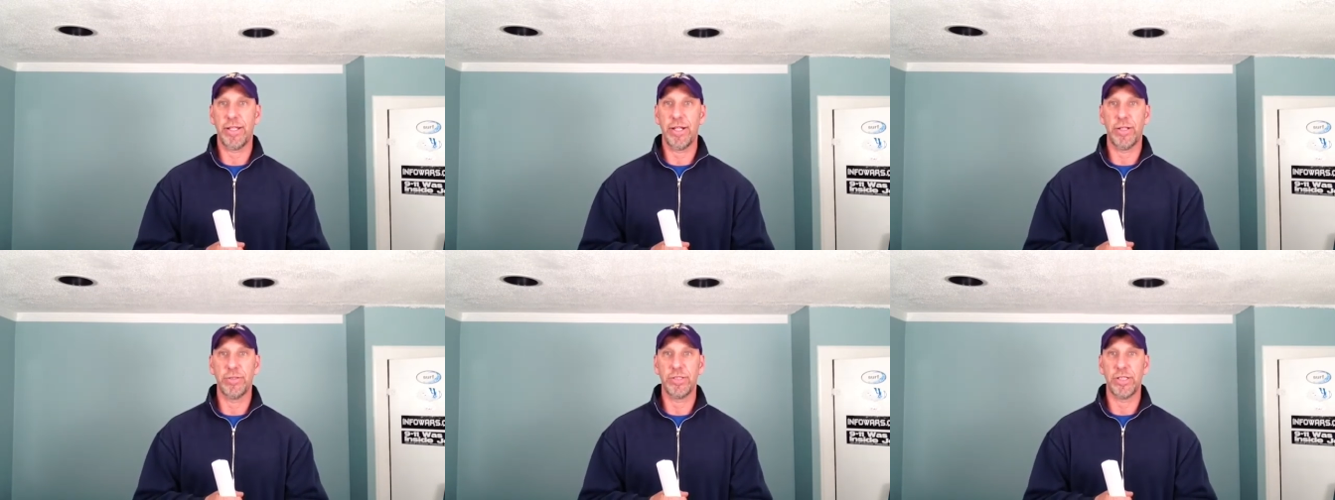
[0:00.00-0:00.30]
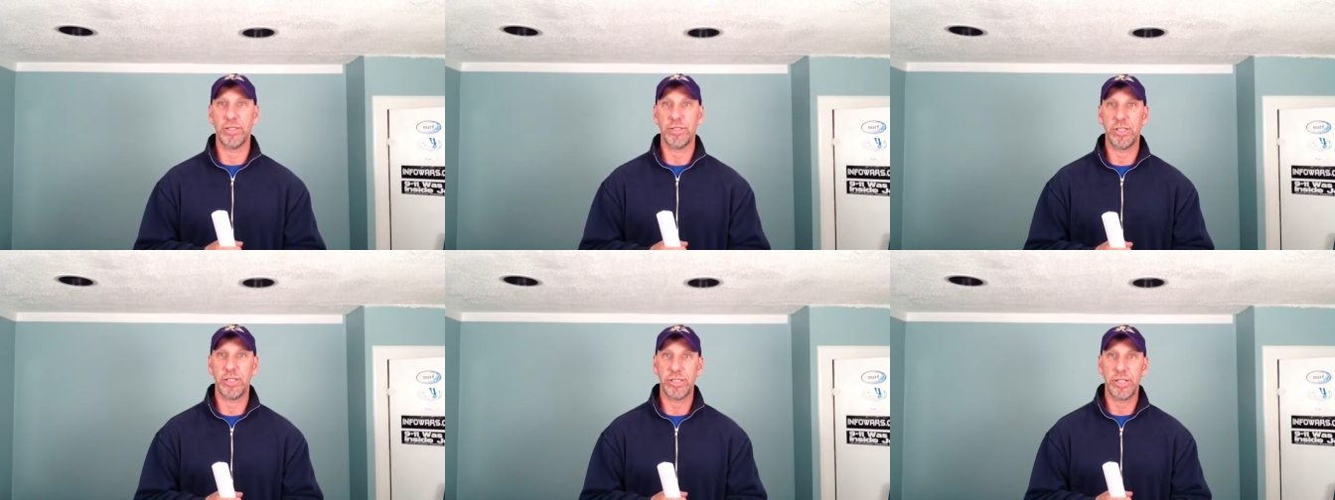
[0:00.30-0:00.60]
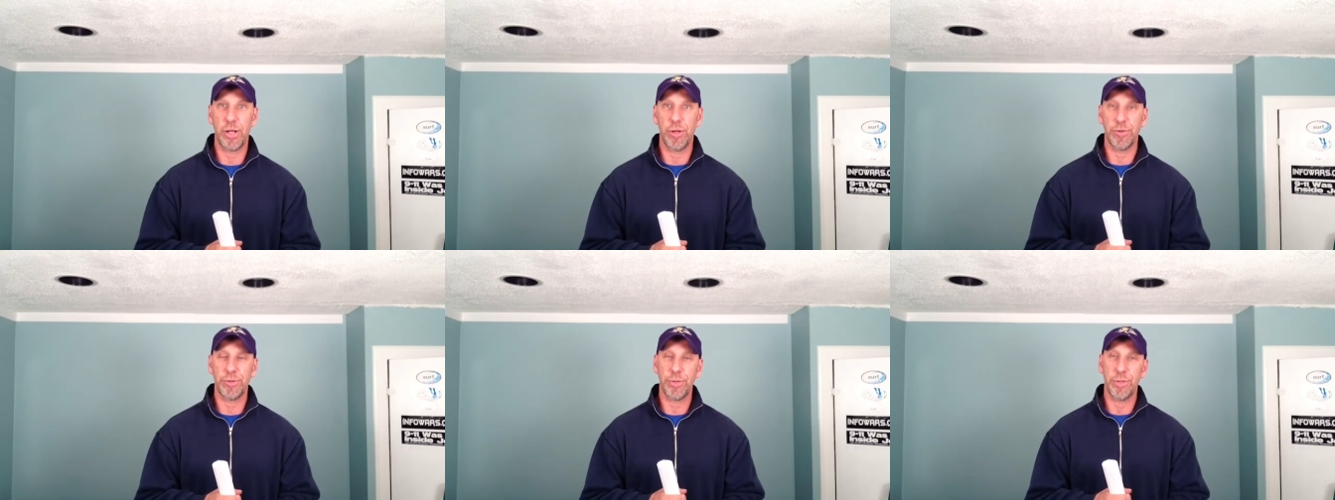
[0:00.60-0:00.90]
just
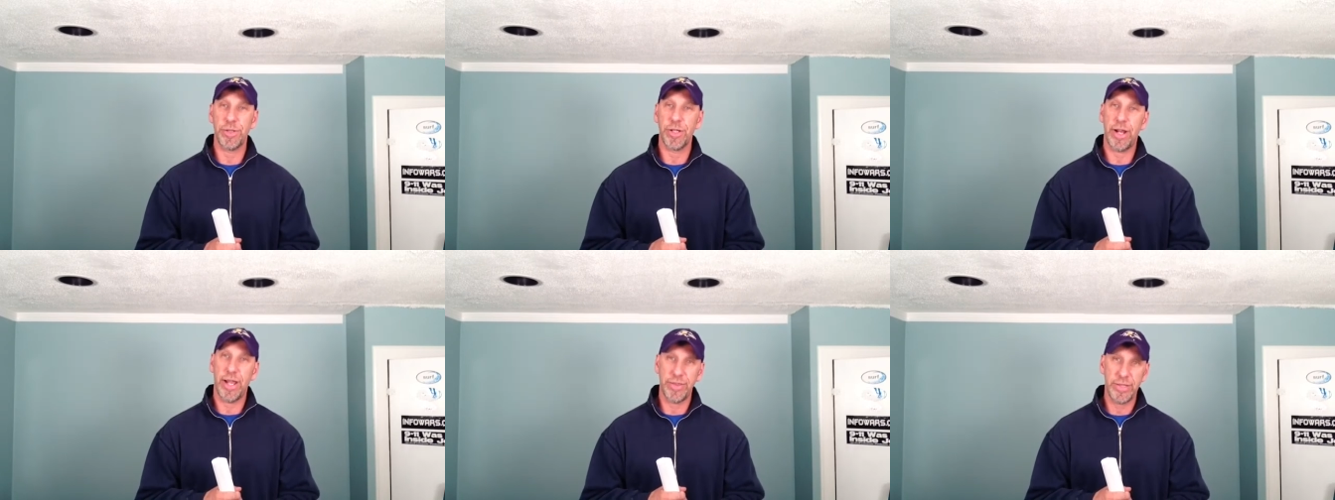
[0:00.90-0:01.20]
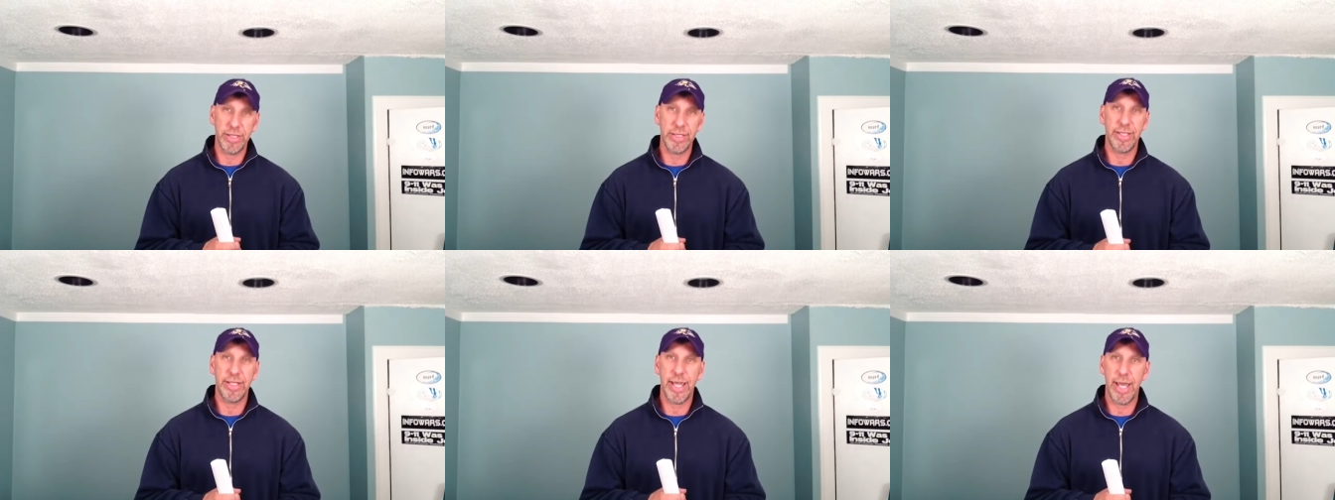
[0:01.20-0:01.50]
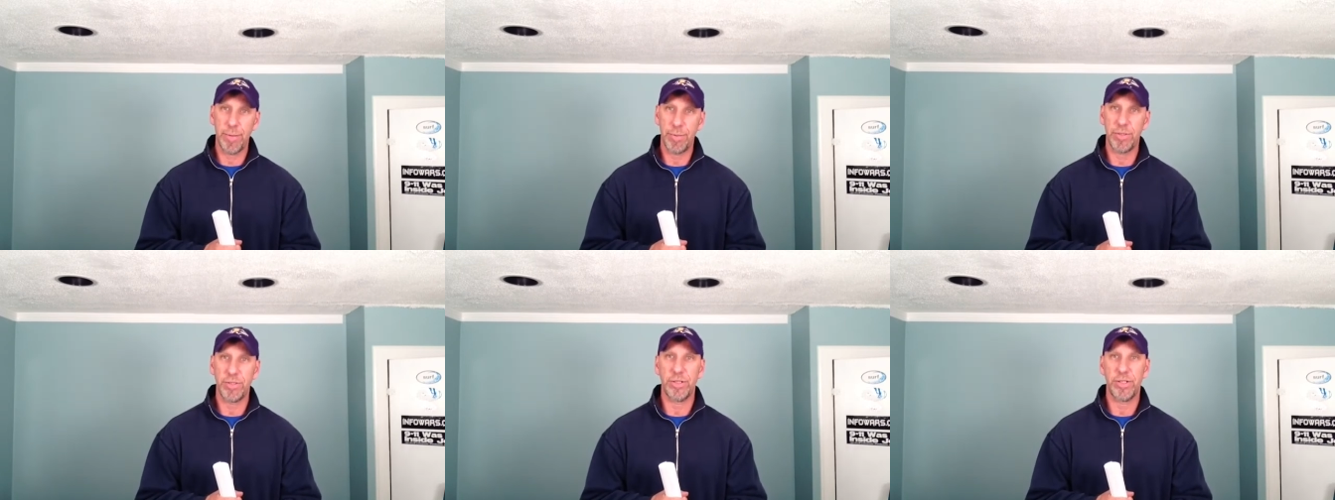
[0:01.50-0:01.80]
go through there. I think the
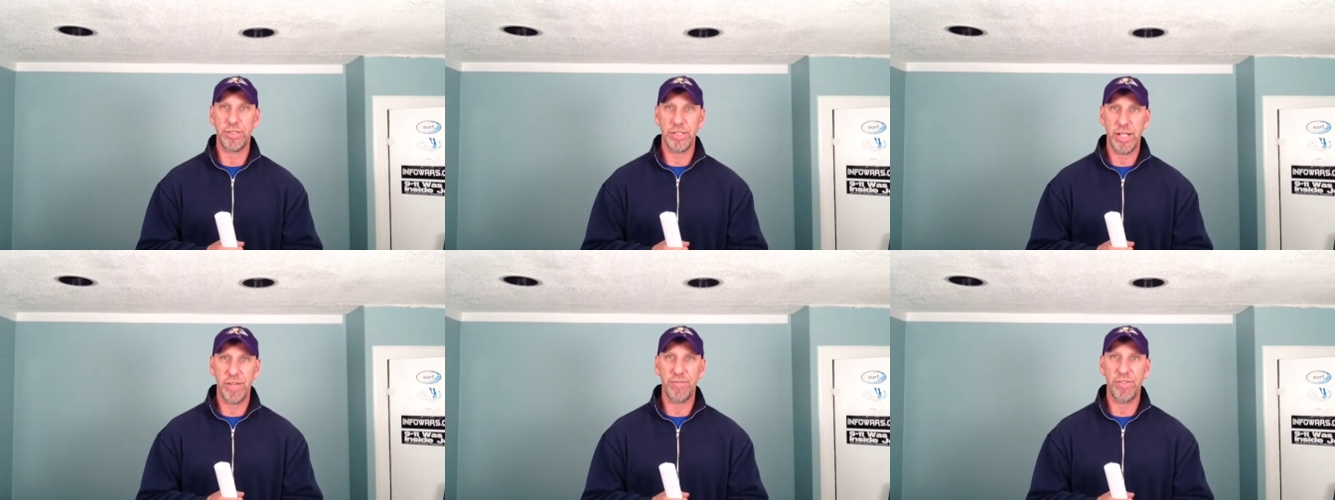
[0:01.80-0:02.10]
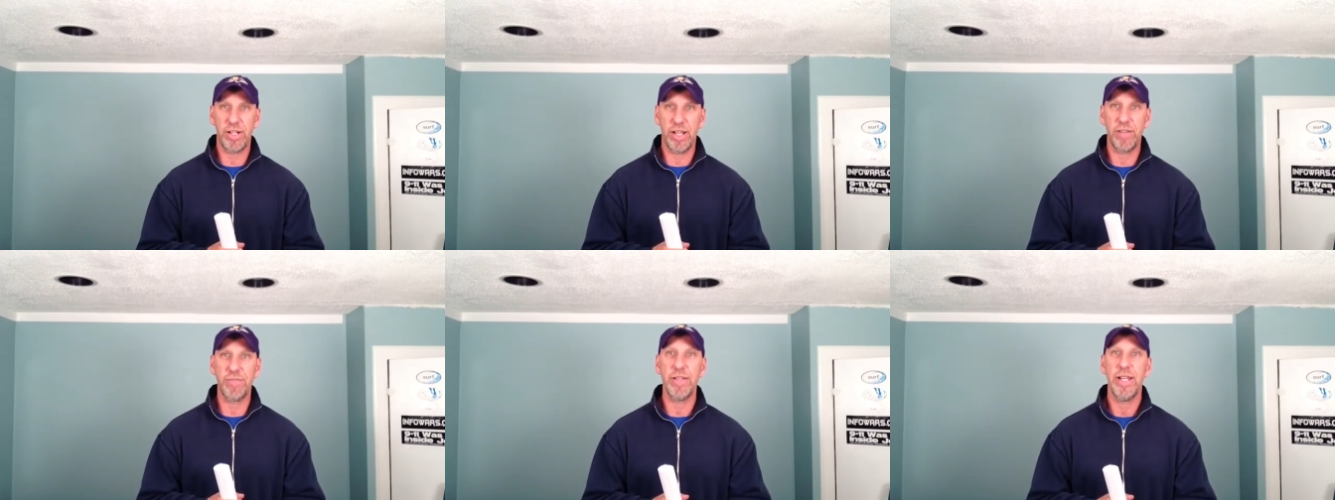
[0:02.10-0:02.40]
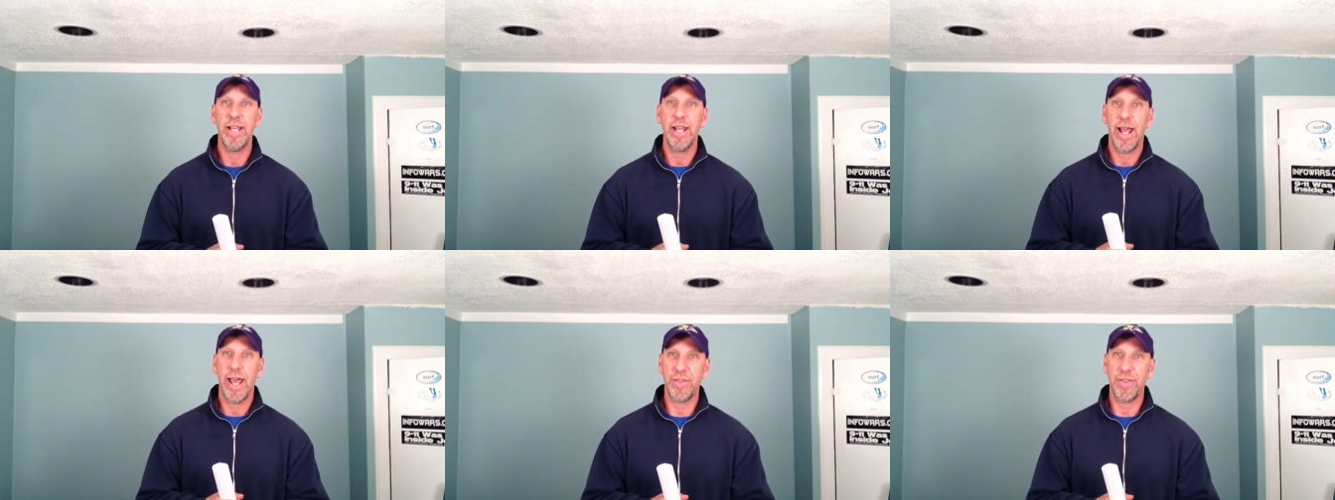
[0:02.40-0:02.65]
Capitals are tough enough.